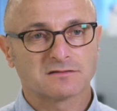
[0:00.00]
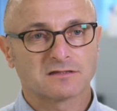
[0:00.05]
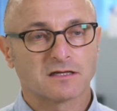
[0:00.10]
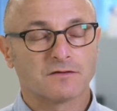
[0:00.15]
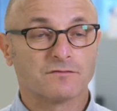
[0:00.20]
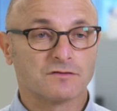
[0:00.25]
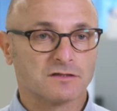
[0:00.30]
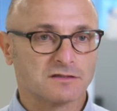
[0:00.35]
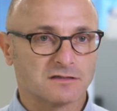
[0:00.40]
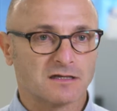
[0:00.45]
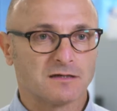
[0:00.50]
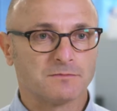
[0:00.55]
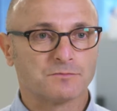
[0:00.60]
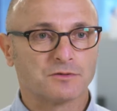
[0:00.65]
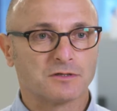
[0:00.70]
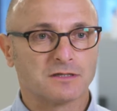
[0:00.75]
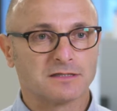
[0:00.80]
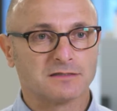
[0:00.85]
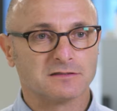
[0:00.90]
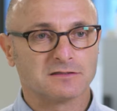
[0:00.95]
So for
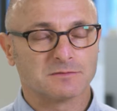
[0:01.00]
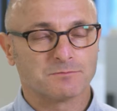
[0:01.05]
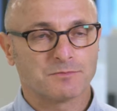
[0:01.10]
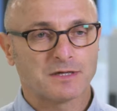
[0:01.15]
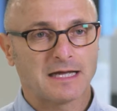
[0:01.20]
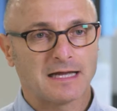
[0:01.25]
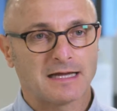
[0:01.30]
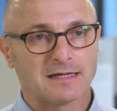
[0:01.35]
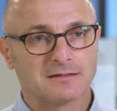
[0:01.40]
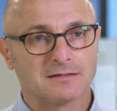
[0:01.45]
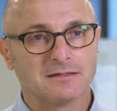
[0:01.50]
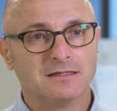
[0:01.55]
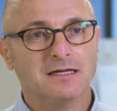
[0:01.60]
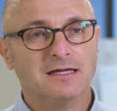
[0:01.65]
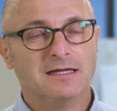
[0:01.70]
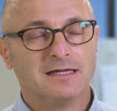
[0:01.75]
example, in Japan,